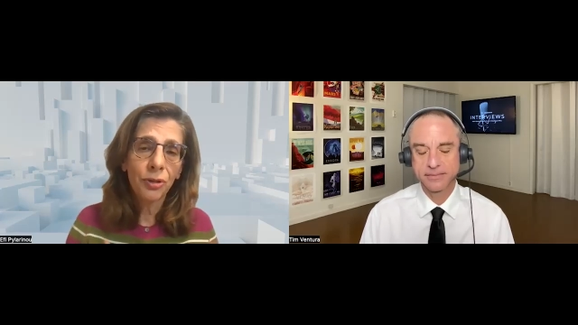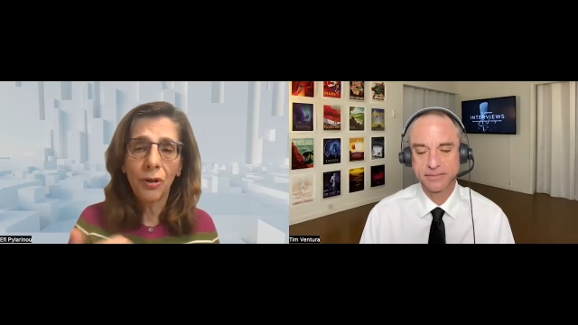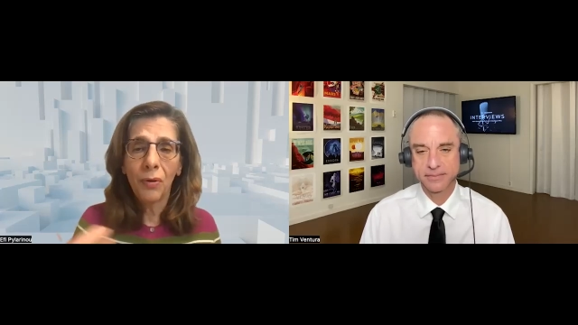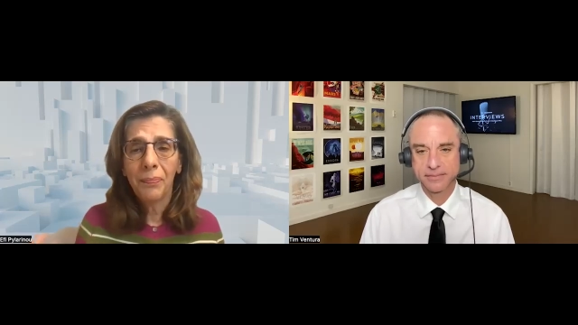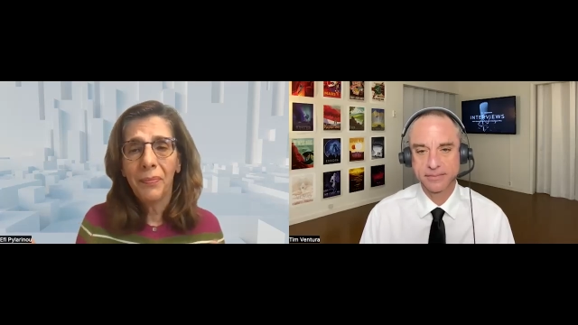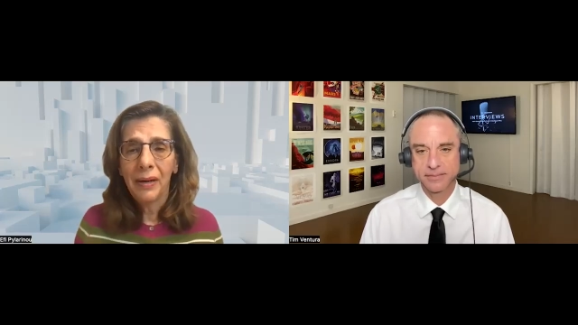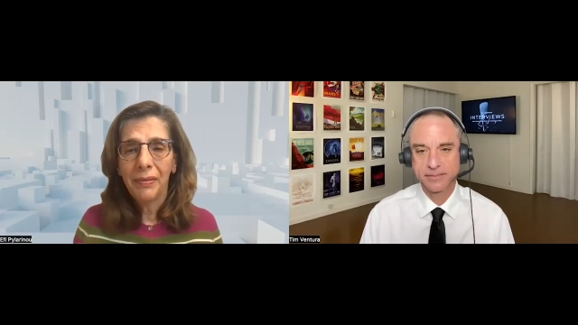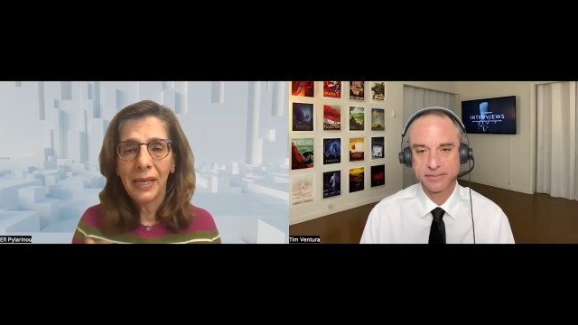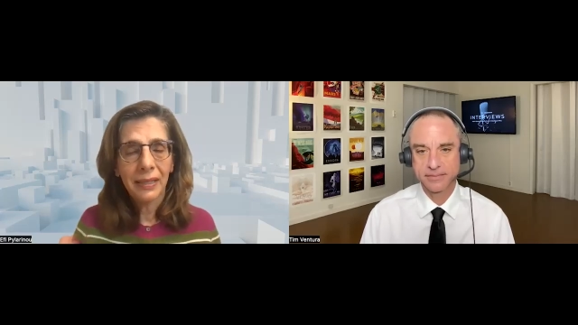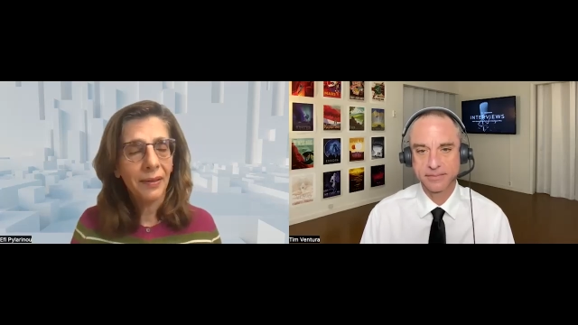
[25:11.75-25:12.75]
Speaker 1: So
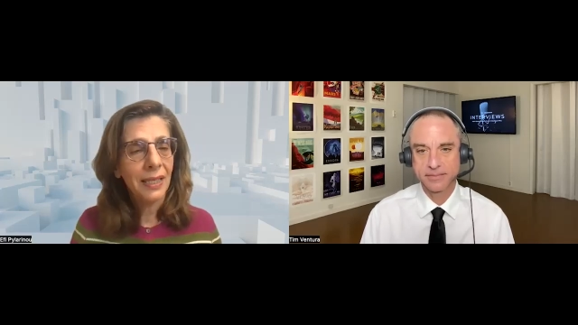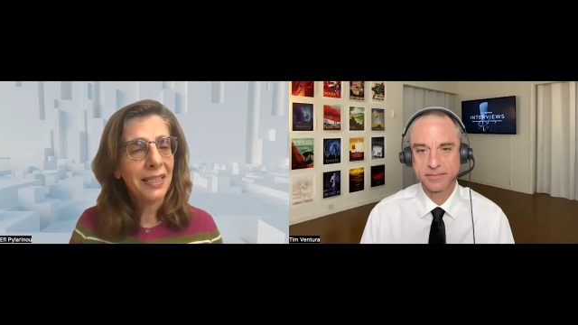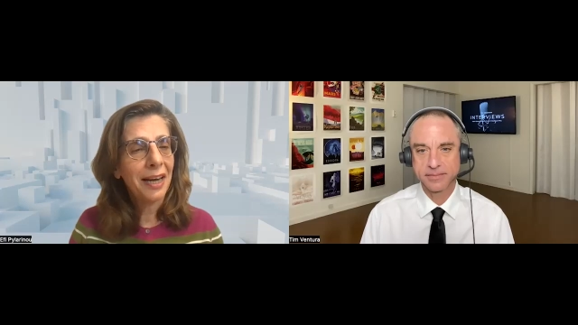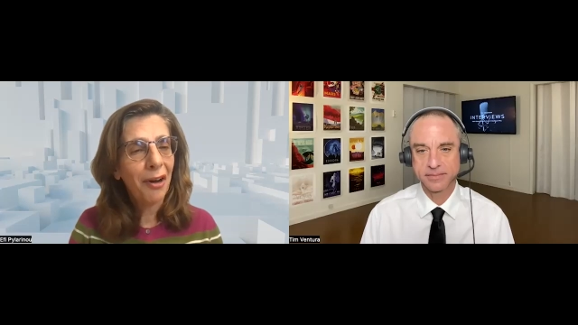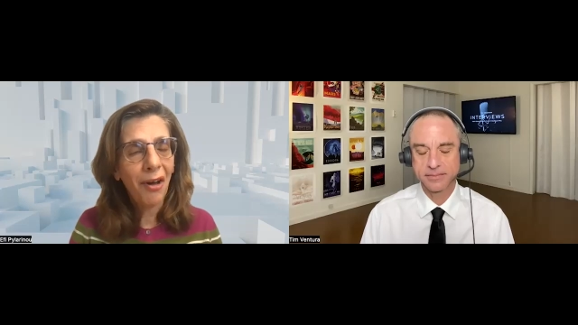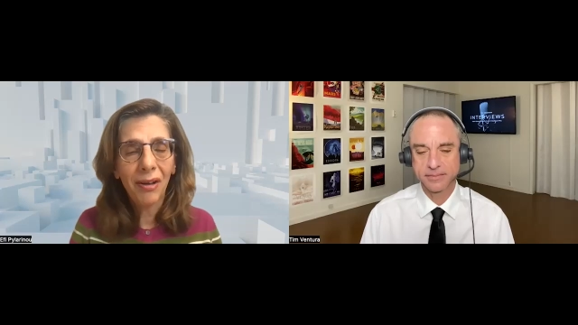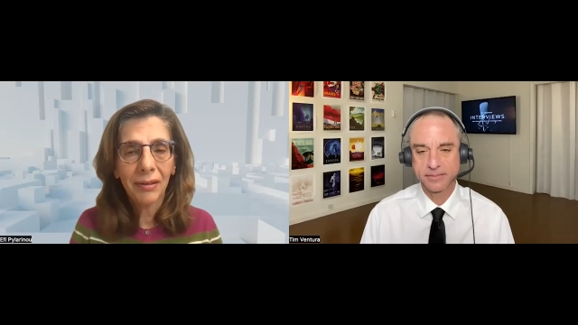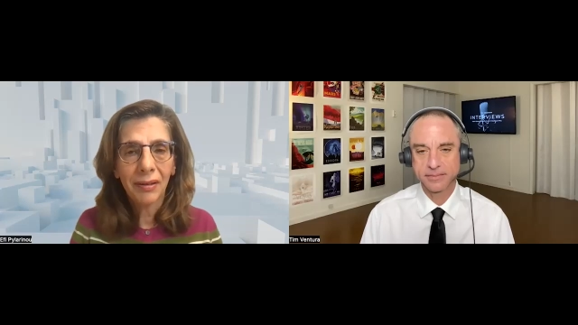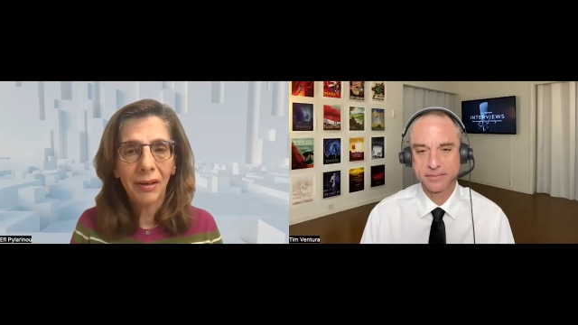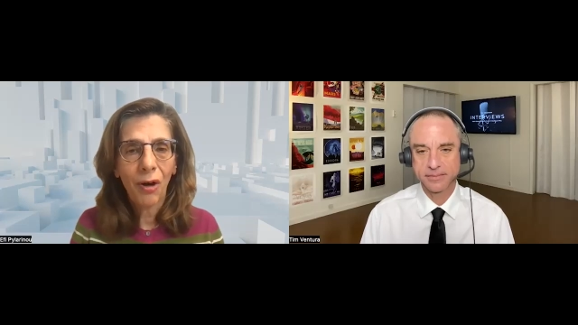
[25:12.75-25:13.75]
there's a lot